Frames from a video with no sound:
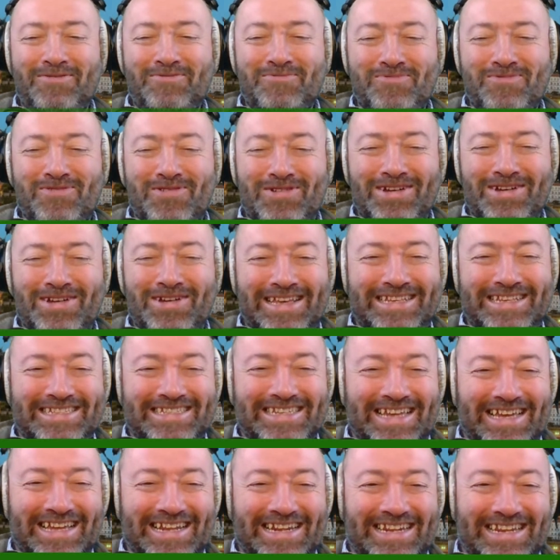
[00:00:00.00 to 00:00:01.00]
what
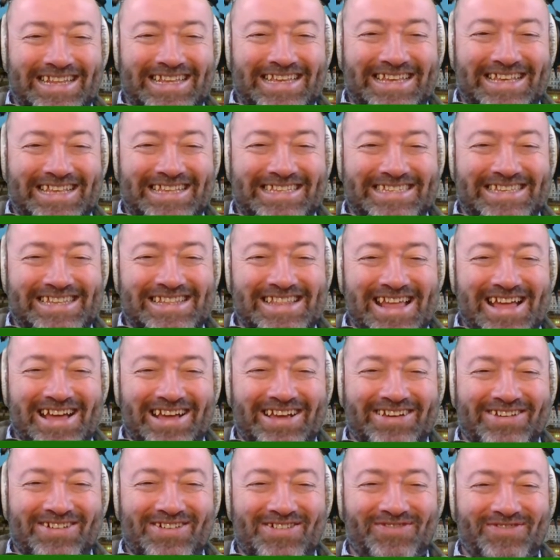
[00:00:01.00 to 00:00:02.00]
exactly is in
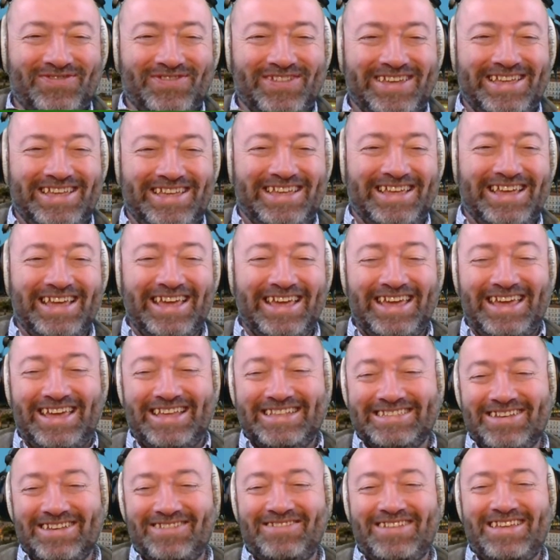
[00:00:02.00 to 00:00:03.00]
that coffee?
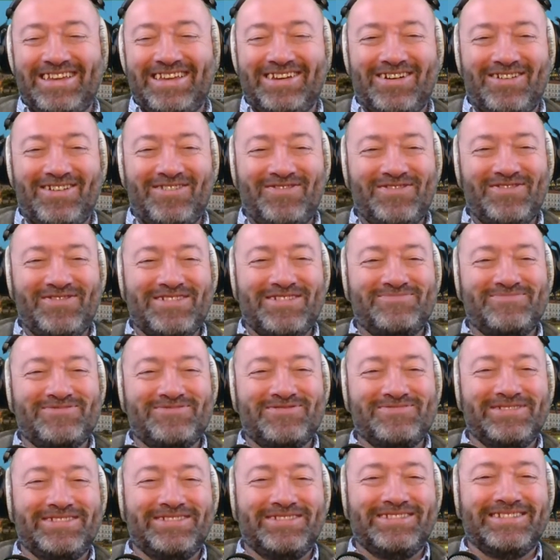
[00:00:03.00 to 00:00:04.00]
It's only coffee, I
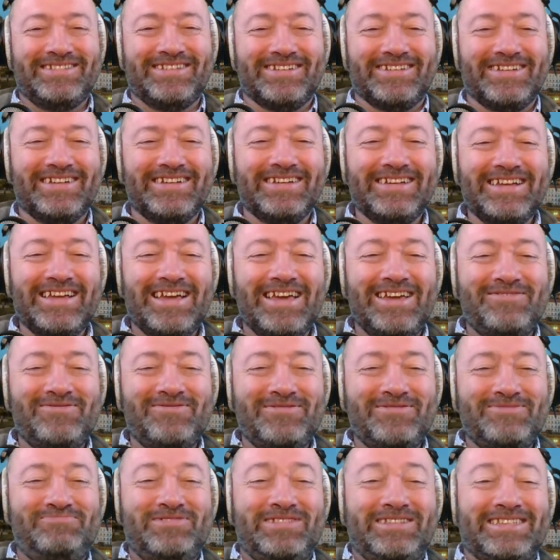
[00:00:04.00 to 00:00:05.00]
promise you. It
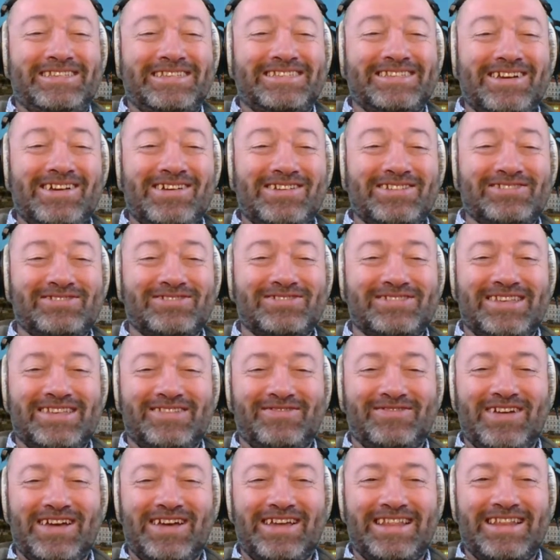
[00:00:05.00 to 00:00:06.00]
would be disastrous
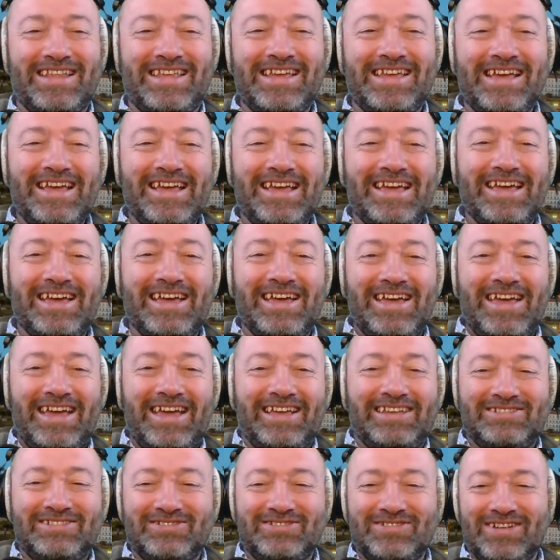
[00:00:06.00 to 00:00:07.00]
if I had any
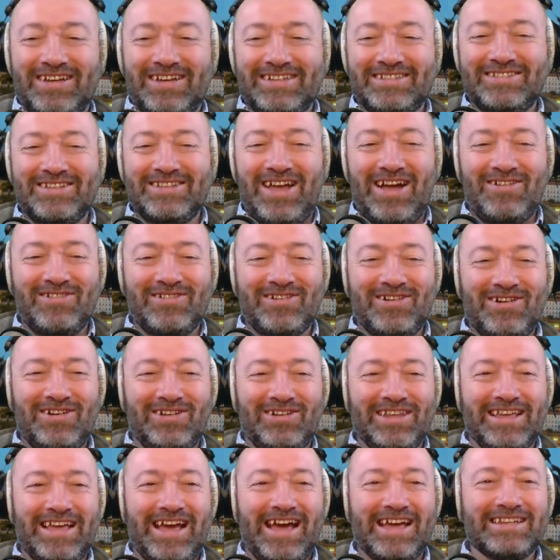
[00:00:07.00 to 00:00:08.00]
extra
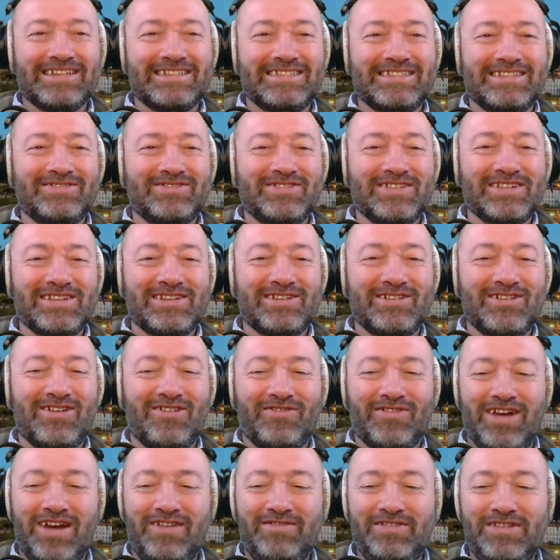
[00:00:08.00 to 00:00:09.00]
alcoholic additives in the
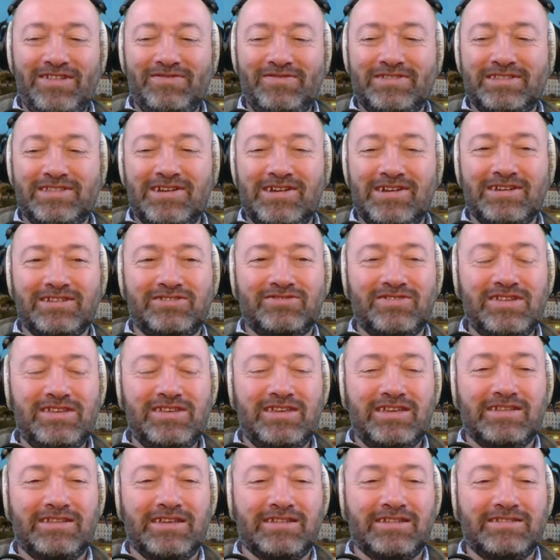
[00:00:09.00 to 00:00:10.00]
coffee. I haven't even started
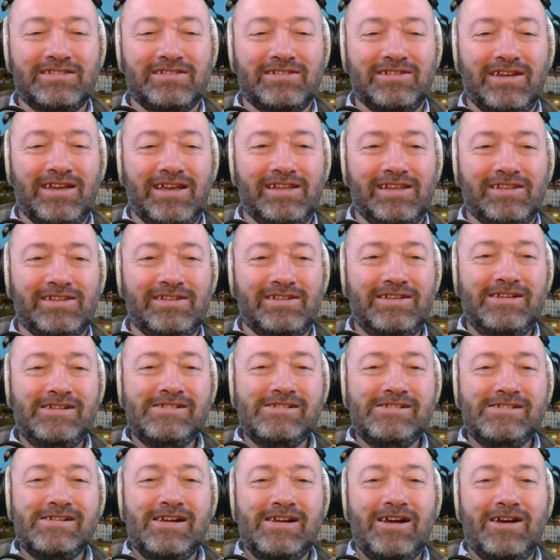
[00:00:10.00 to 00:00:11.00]
drinking yet tonight, Helen.
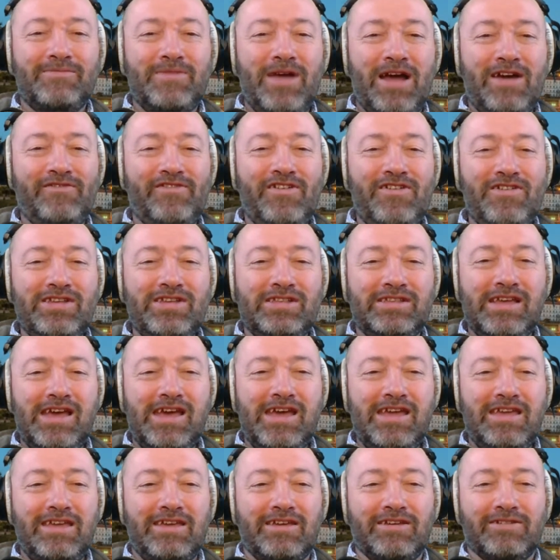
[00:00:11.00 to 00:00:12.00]
How very
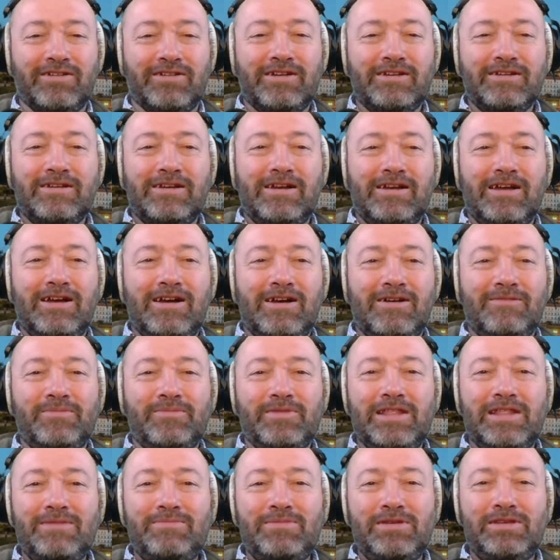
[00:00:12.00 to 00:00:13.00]
dare you?
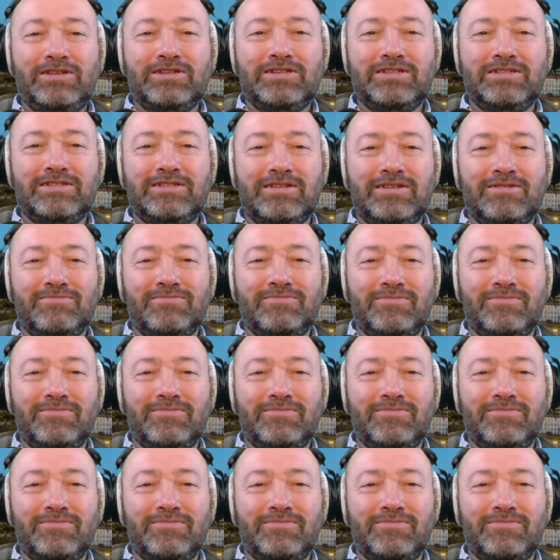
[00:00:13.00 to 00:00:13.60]
Let me just